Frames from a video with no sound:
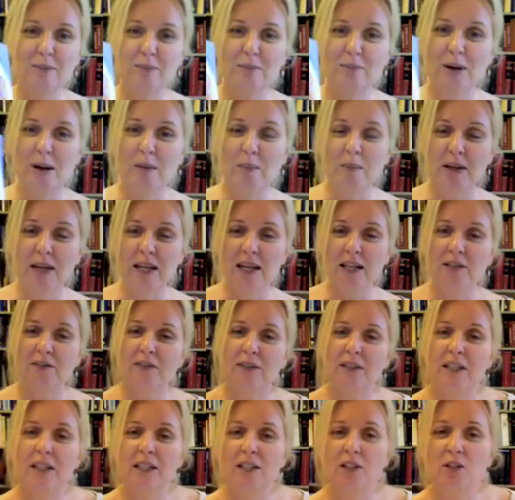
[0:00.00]
Propaganda for
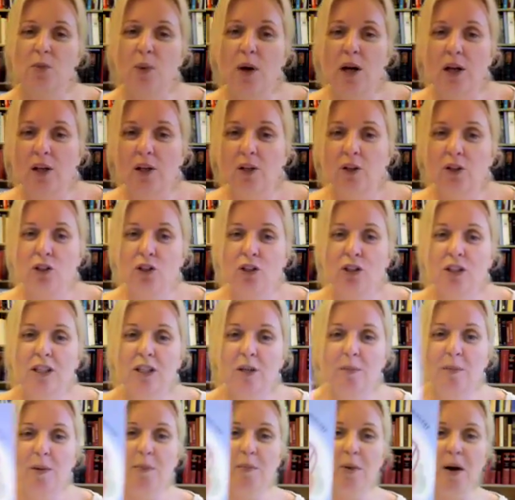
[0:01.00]
kids. What, shouldn't there
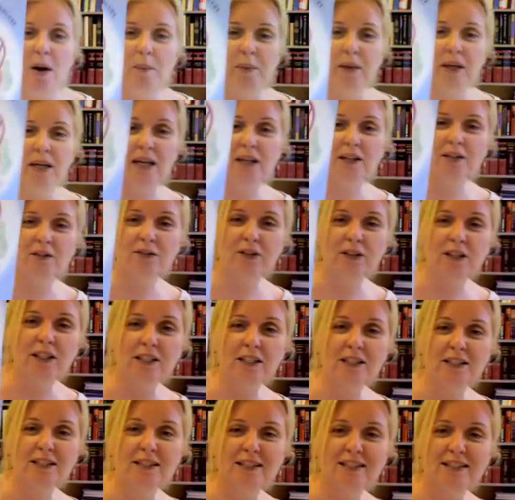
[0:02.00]
be propaganda for
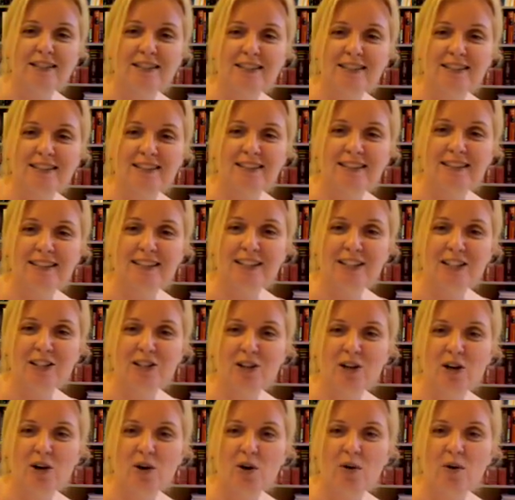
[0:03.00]
kids?
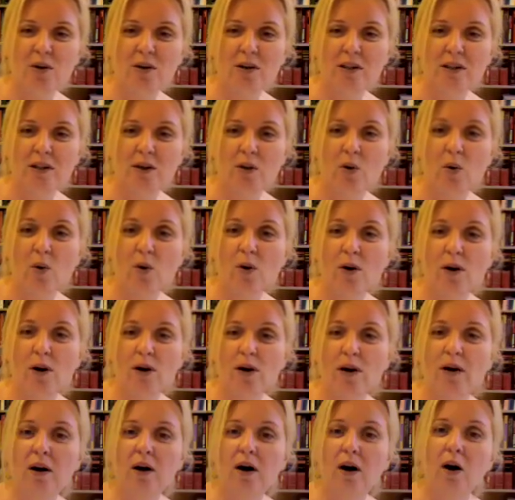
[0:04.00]
Or
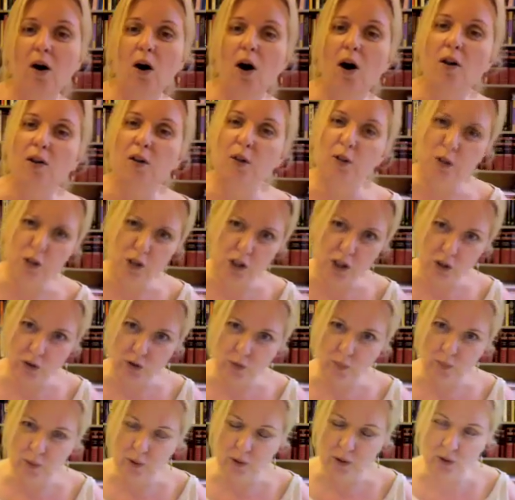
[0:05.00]
are all those
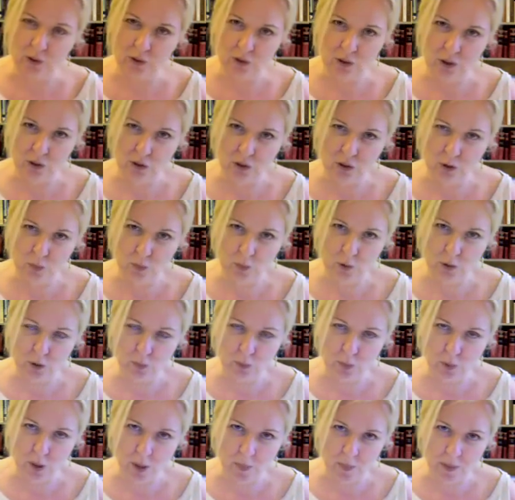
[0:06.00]
children's books
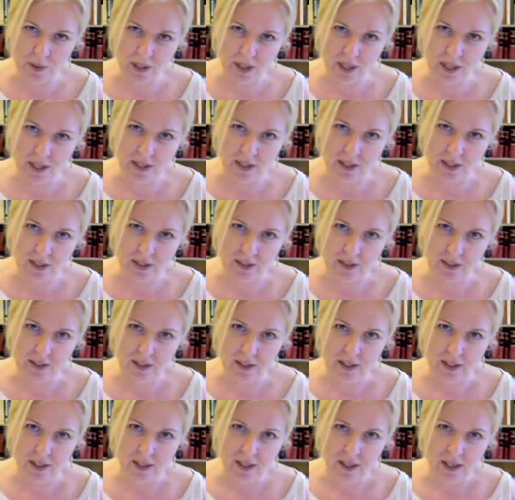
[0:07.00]
propaganda?
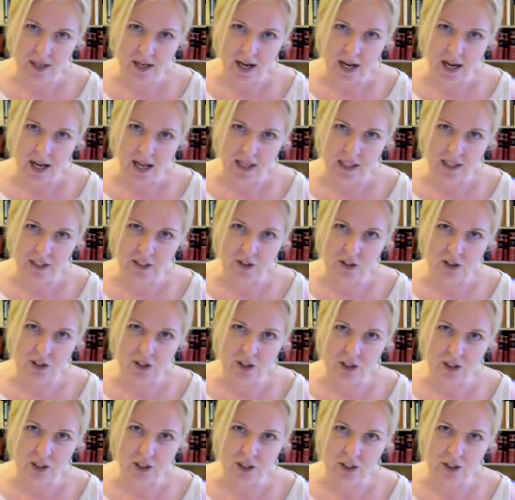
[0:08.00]
And it's
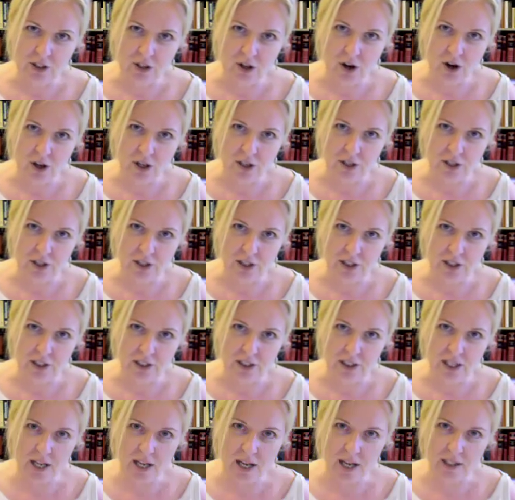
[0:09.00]
just a little harder to
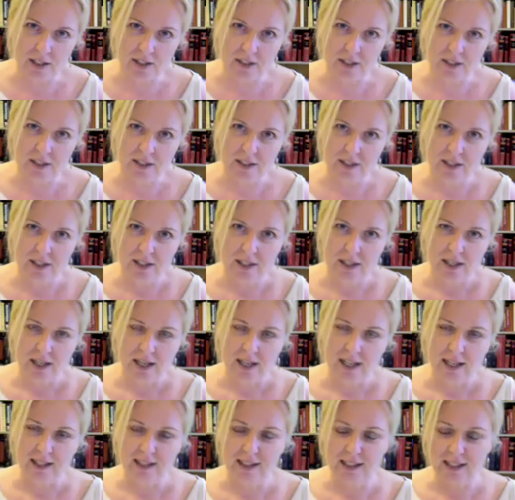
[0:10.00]
detect.
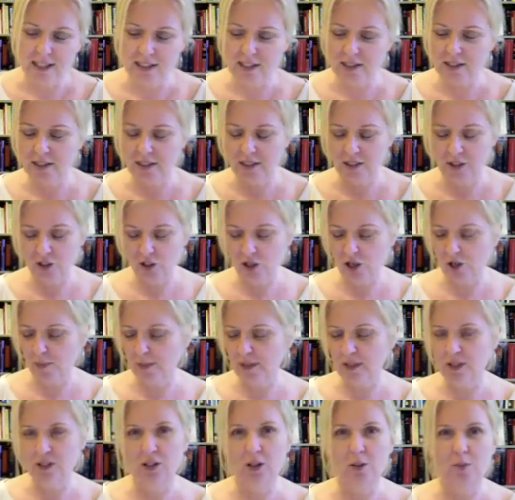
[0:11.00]
At least Jeremy
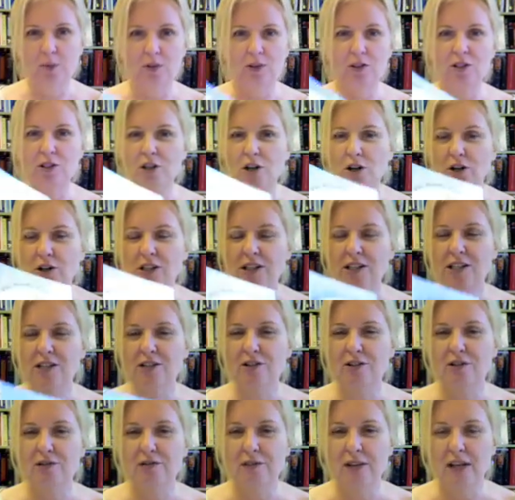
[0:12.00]
Zilber is totally in
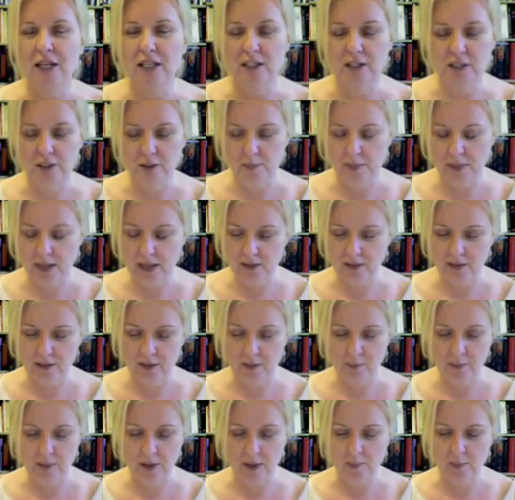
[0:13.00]
your face about the
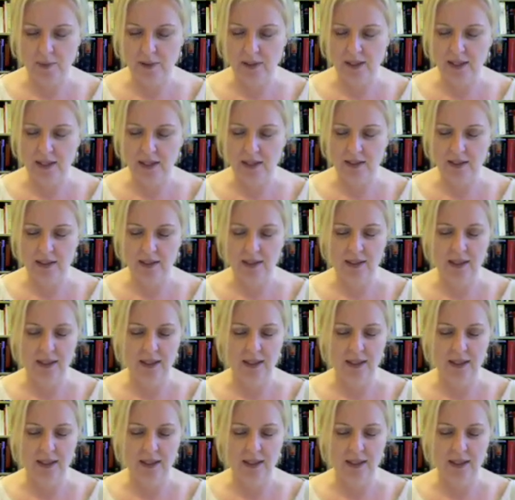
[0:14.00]
propaganda.